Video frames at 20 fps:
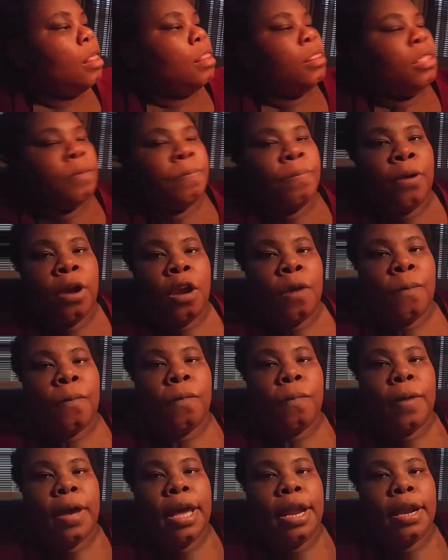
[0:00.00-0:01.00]
the
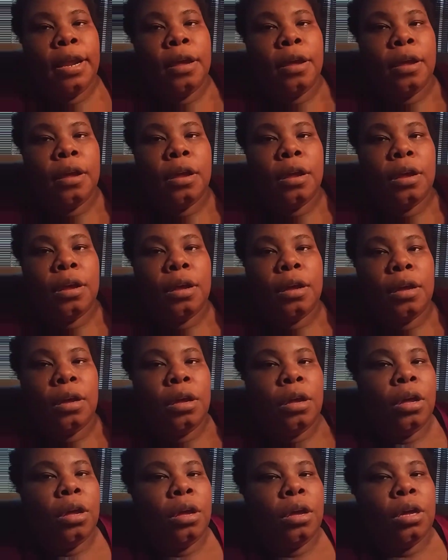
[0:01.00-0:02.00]
purple one
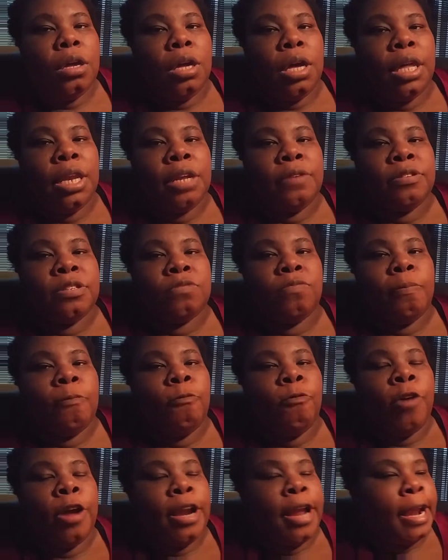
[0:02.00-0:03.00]
and it was
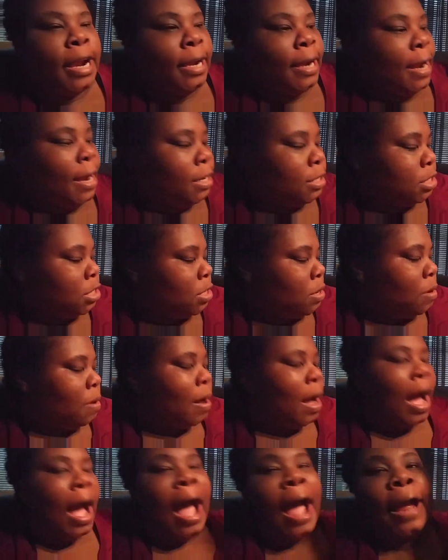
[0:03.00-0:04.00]
$1.99.
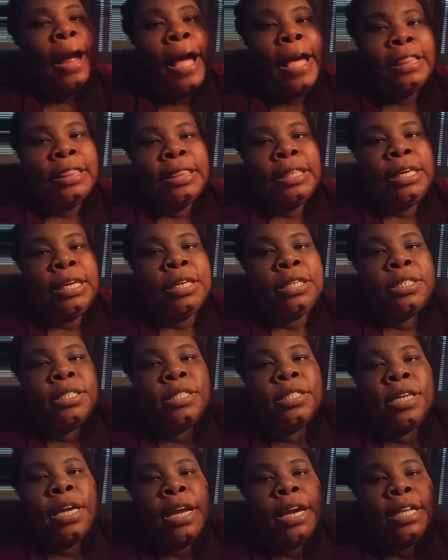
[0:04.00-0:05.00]
So I got these,
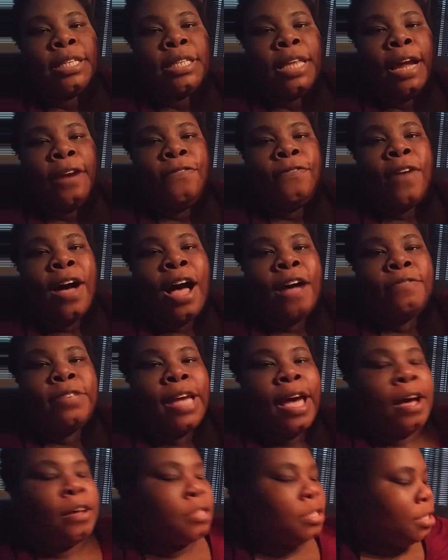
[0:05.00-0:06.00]
and it's like five
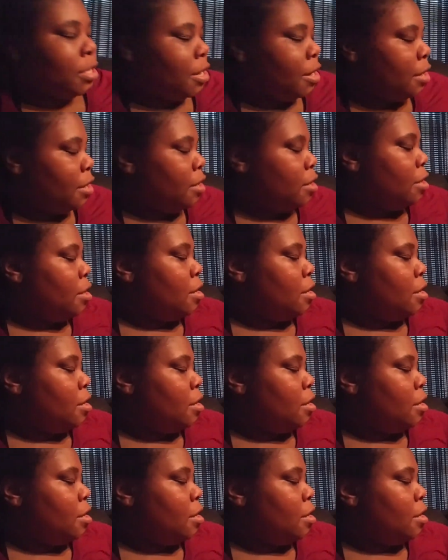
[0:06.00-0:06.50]
towels in there.